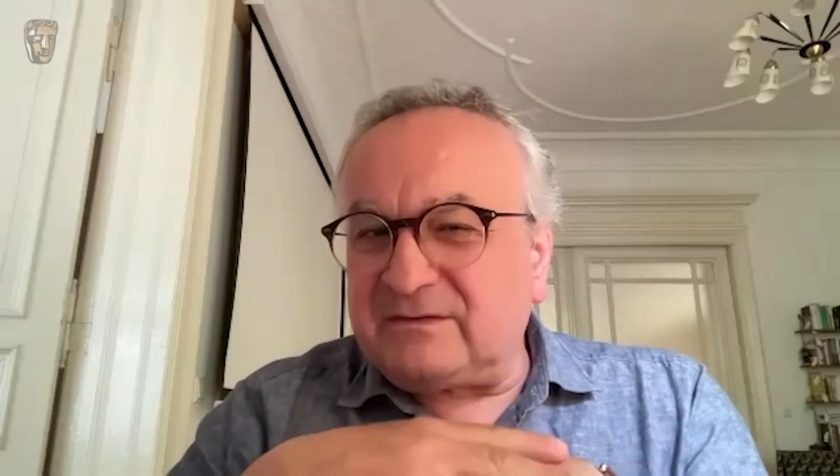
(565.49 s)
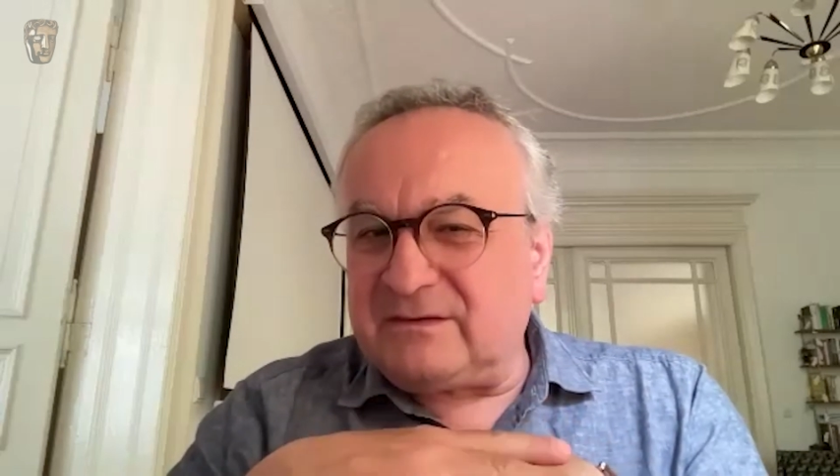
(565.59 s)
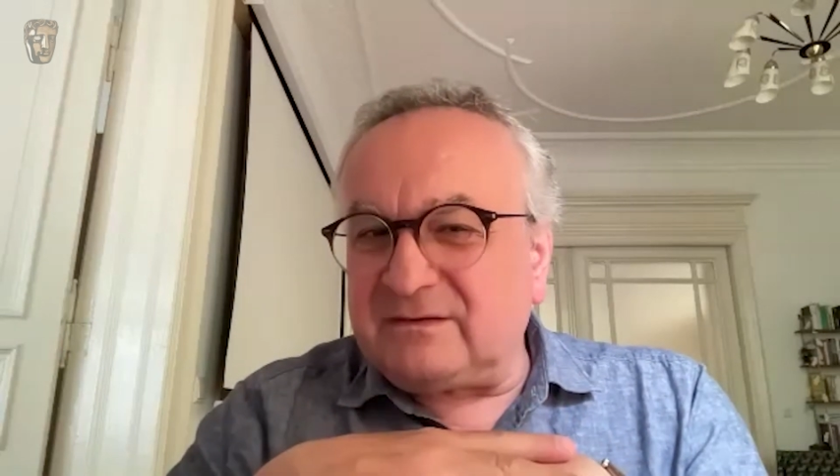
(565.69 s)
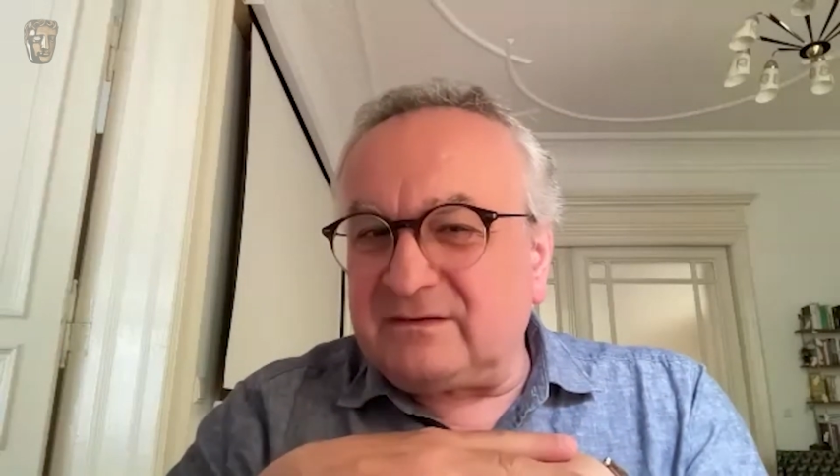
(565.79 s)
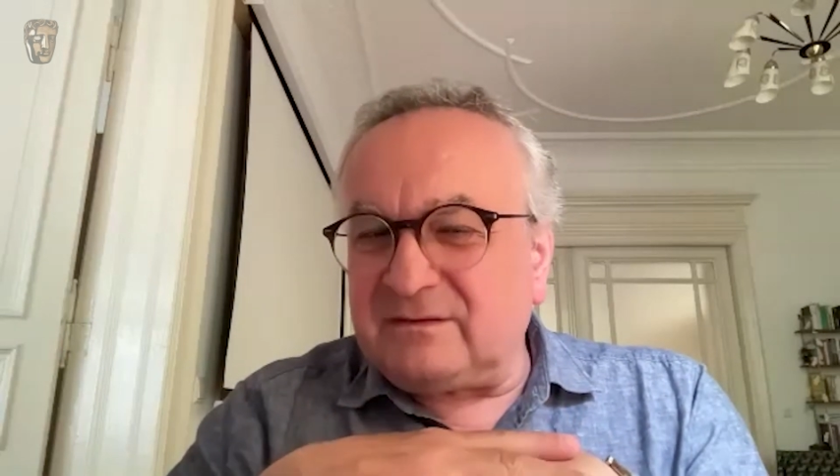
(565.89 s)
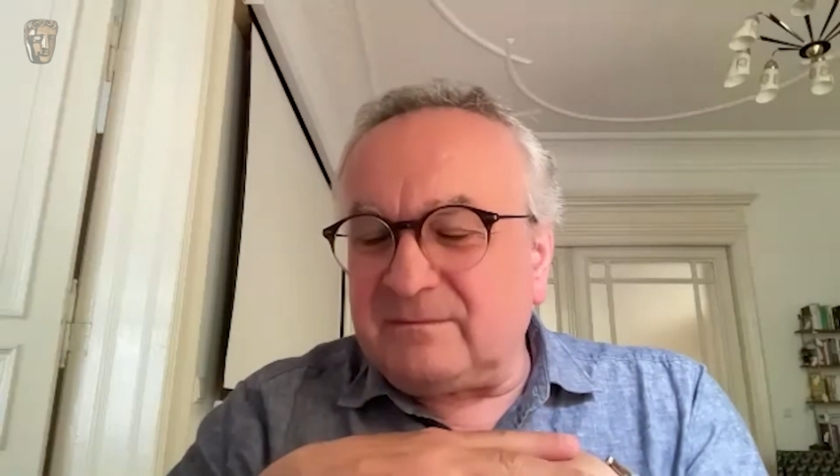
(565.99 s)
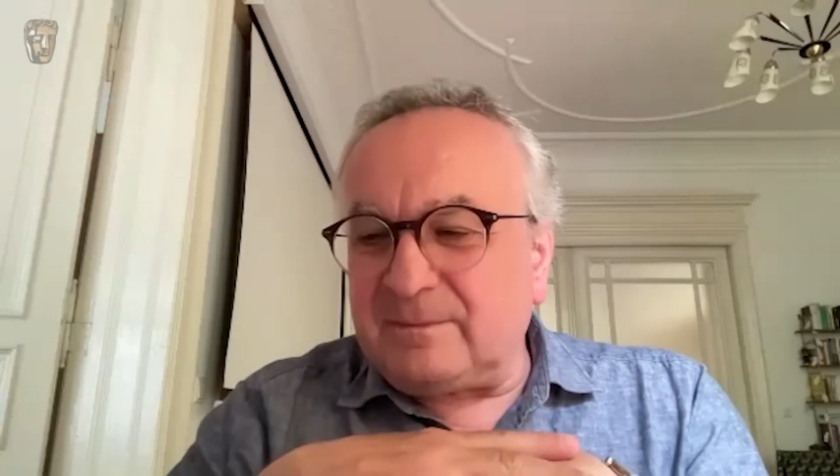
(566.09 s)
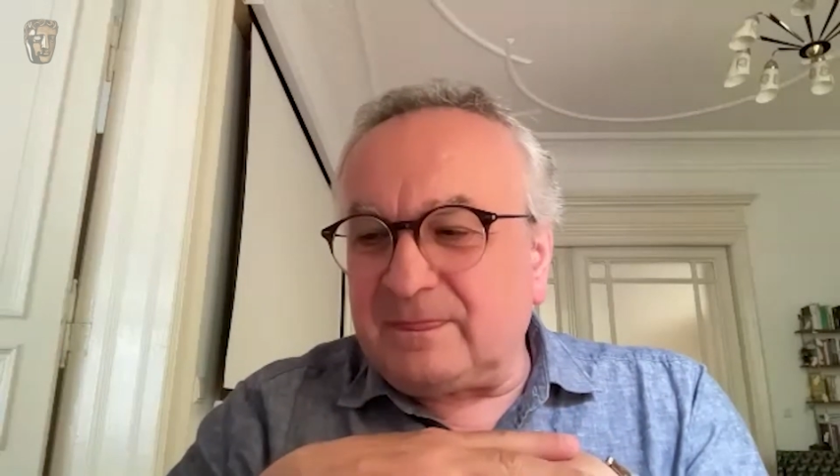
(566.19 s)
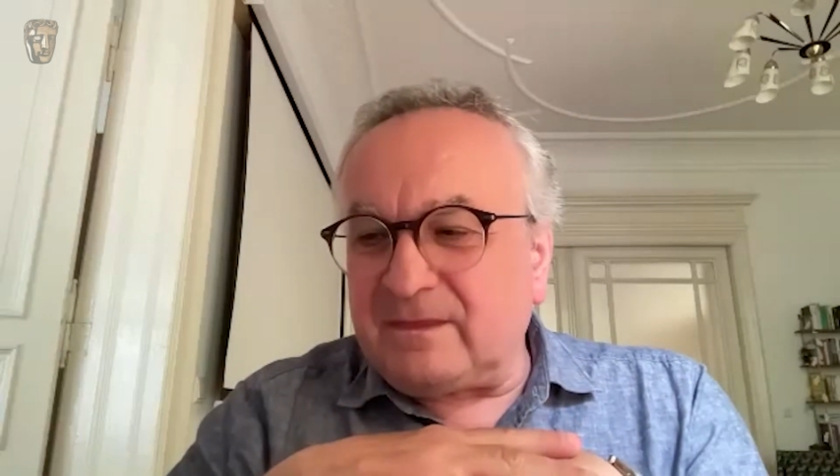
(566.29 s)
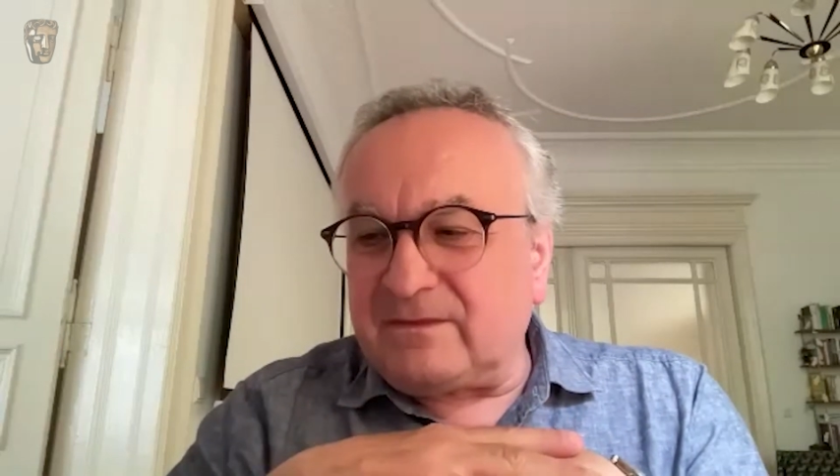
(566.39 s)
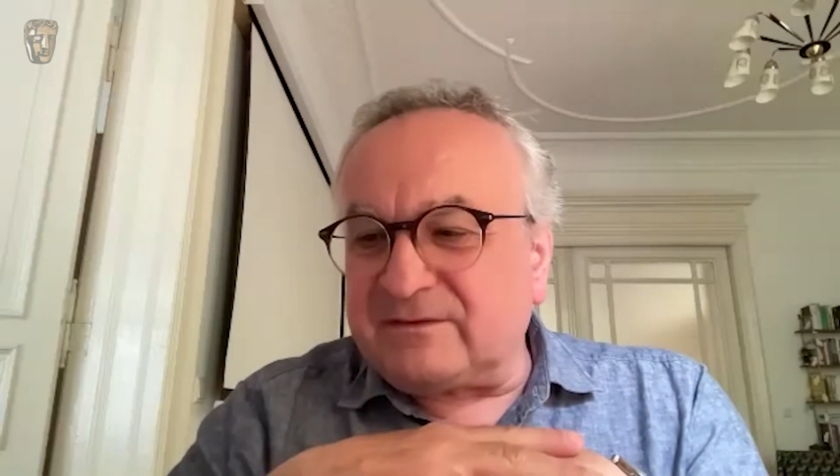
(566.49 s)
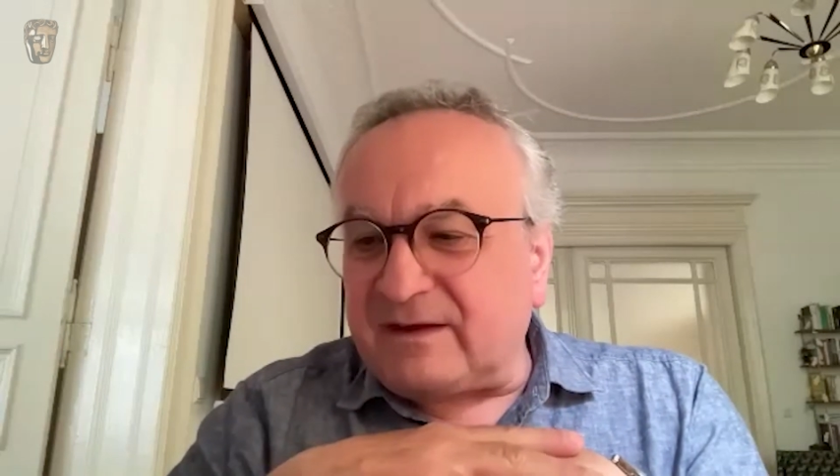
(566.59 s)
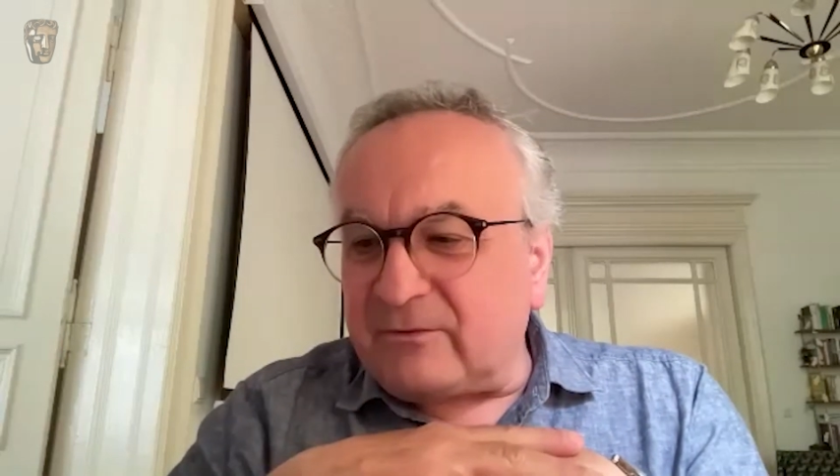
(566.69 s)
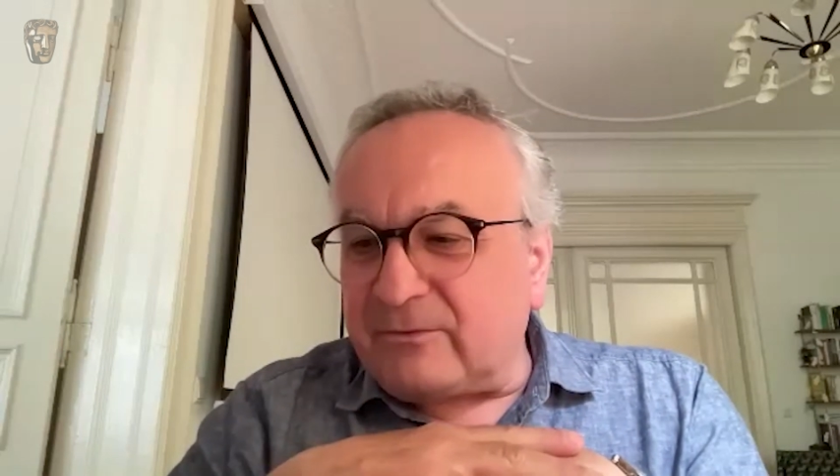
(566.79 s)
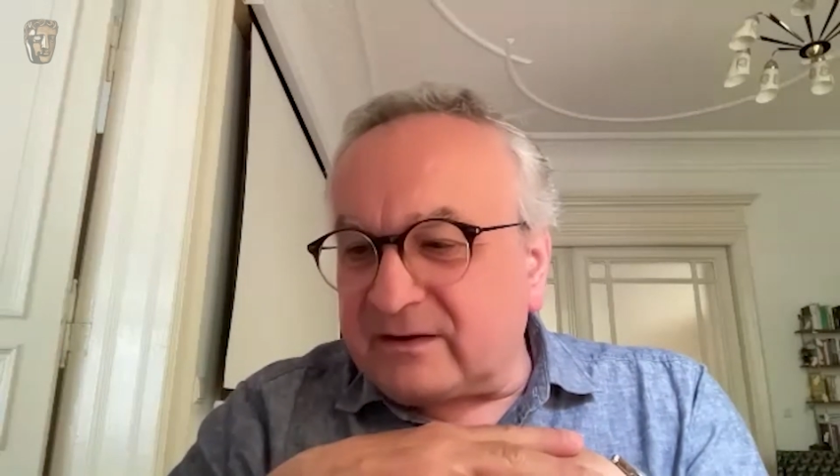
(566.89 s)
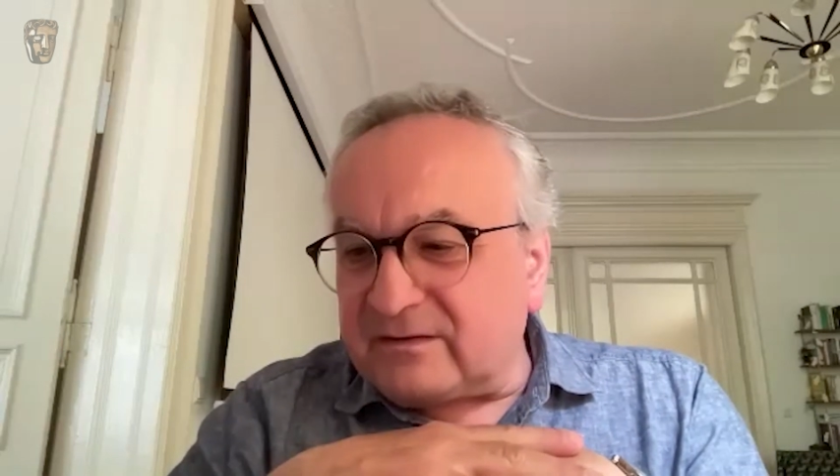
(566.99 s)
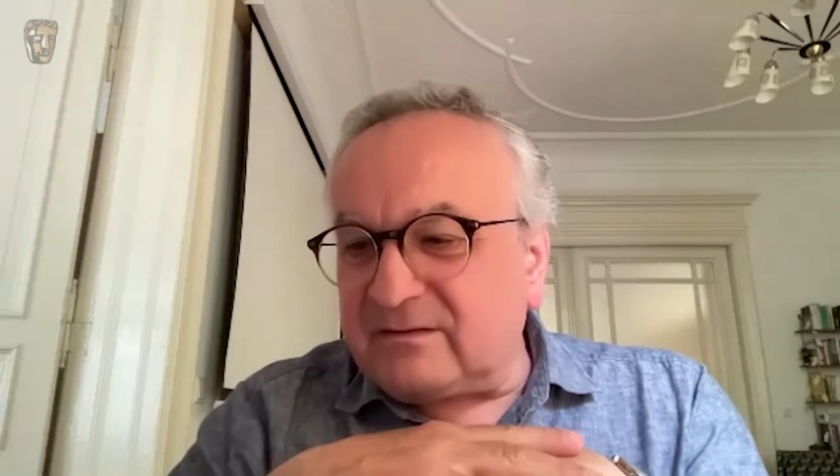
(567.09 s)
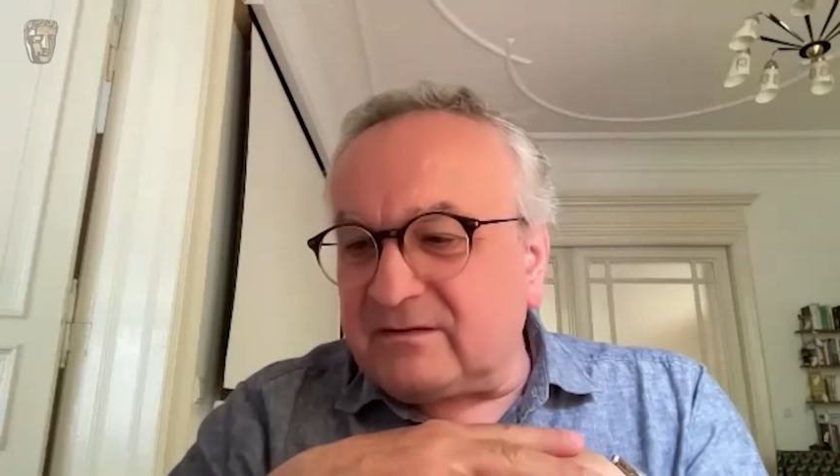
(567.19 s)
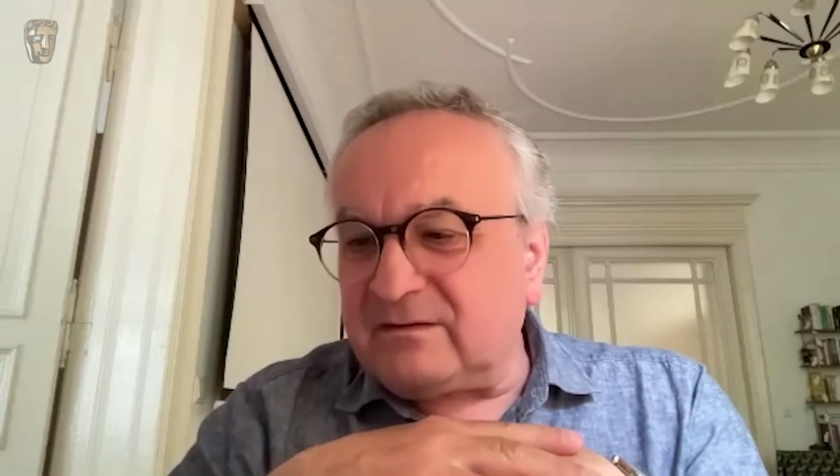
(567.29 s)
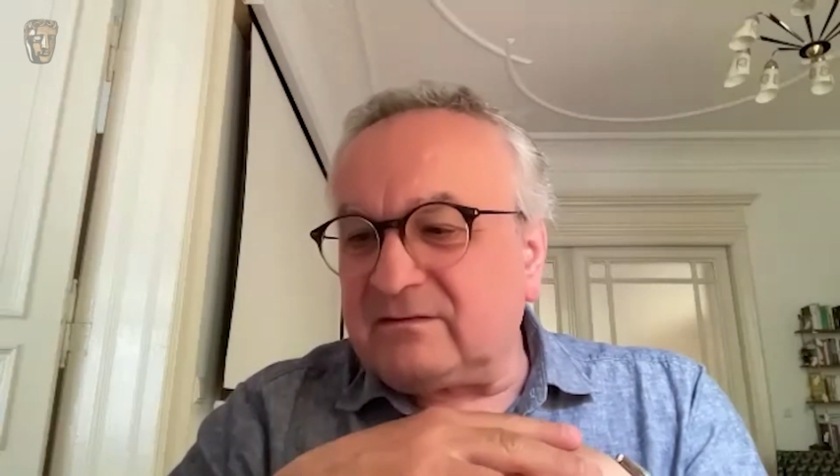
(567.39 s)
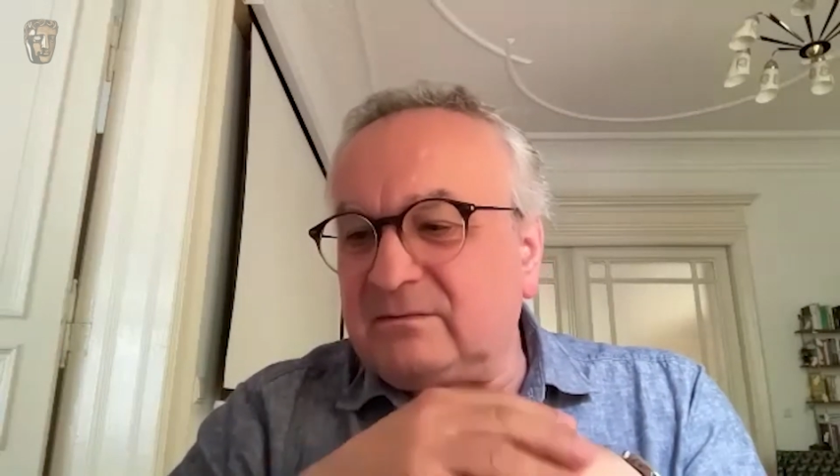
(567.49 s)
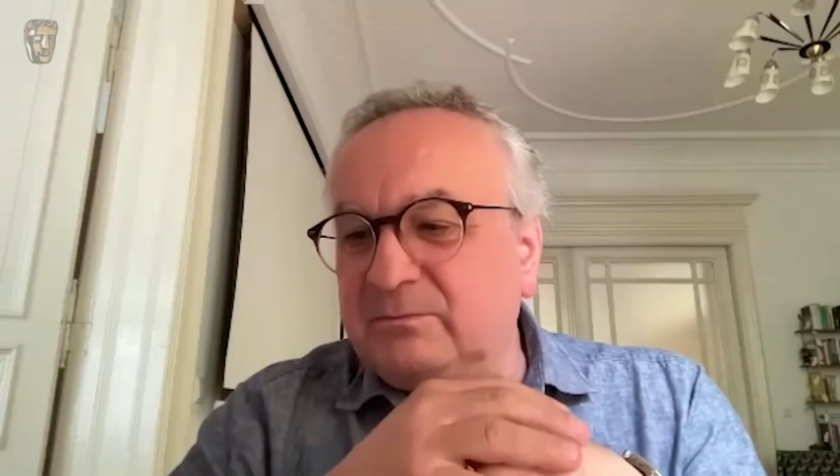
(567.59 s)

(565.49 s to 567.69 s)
the the directors,